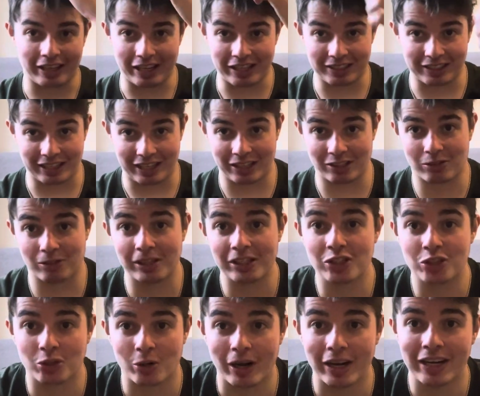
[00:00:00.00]
It's literally
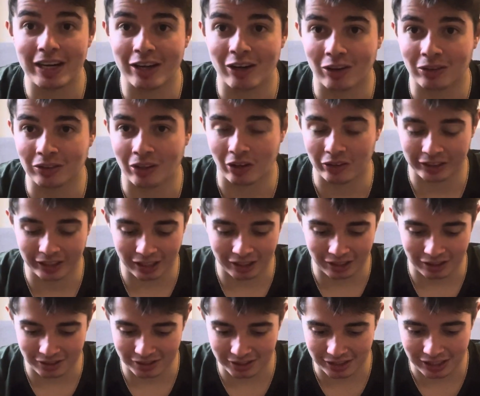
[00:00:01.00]
draining on the end
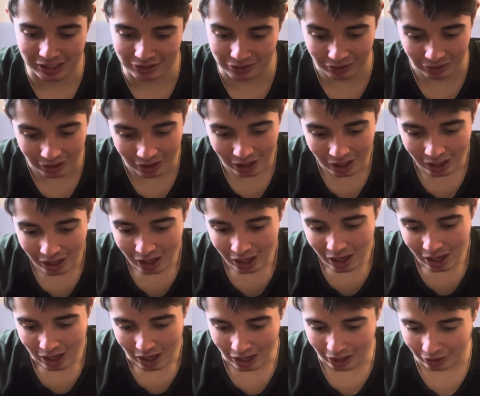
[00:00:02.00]
of the season.
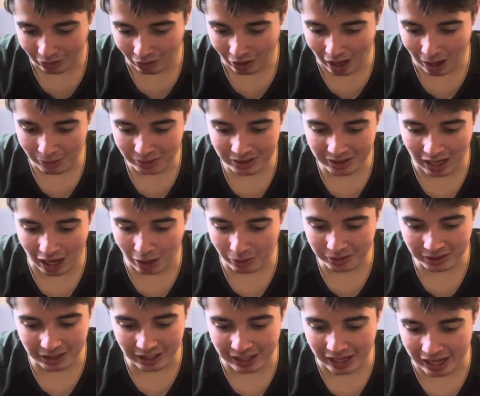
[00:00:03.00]
And look, I'll
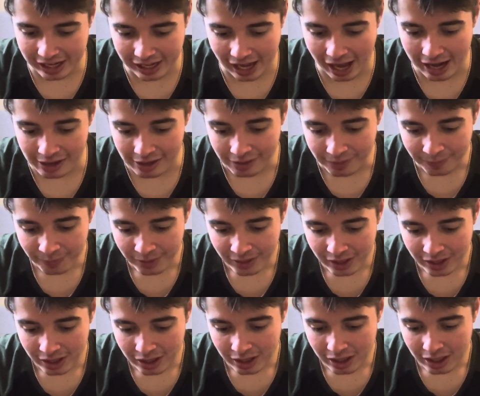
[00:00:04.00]
say it again.
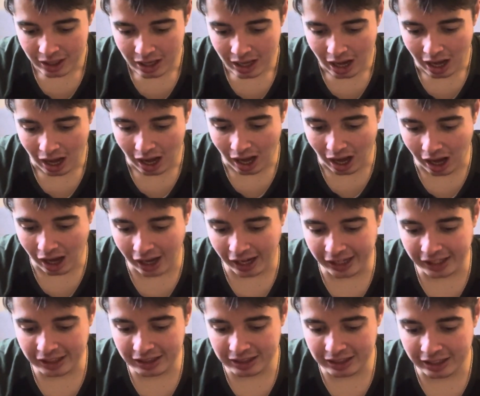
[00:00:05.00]

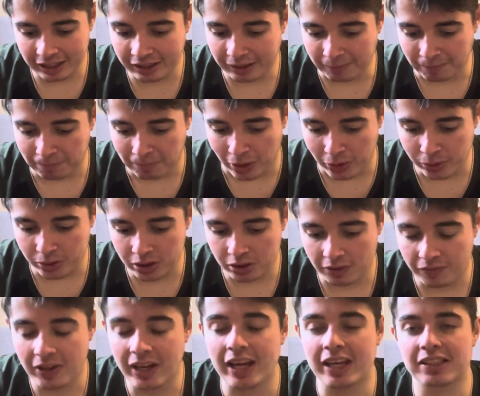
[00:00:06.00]
I think most
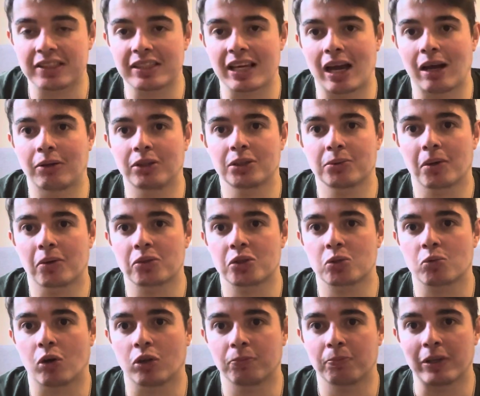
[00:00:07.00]
of it is down to our
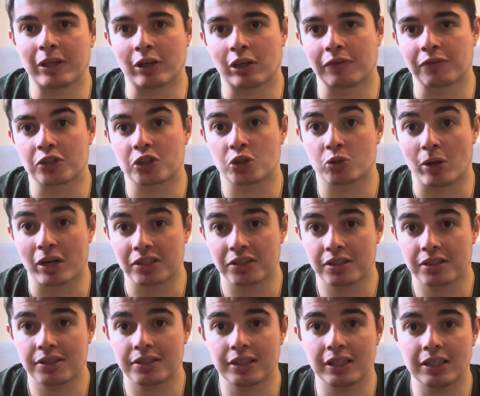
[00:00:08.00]
squad being overstretched
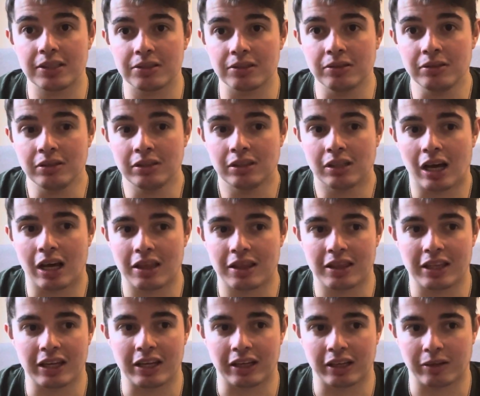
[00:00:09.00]
this season. I
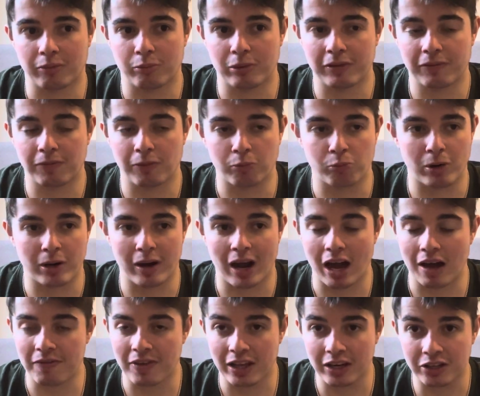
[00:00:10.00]
think we're
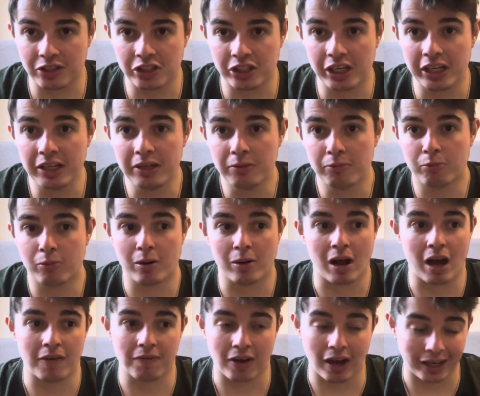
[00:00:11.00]
out of energy. We're
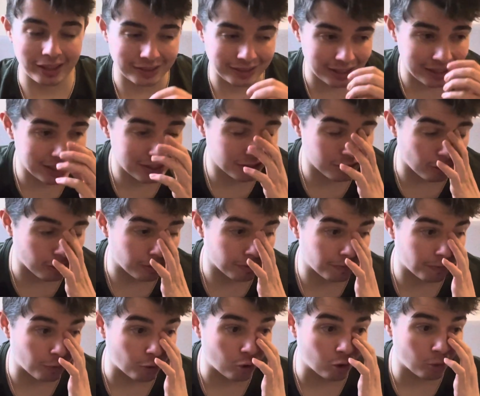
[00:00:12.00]
out of ideas going
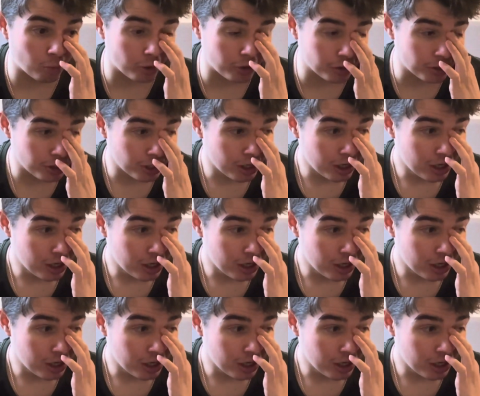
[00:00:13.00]
forward.